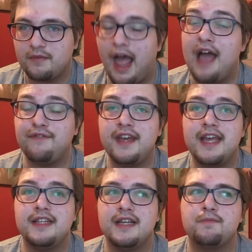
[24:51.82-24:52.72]
I think
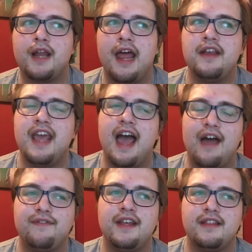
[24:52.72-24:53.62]
he did plant... Yeah, I
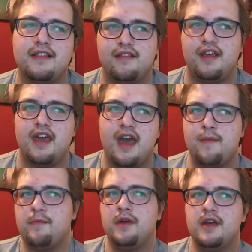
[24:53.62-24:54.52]
think the
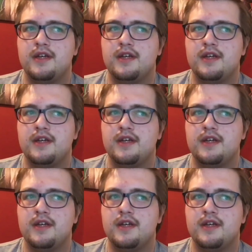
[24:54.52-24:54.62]
um,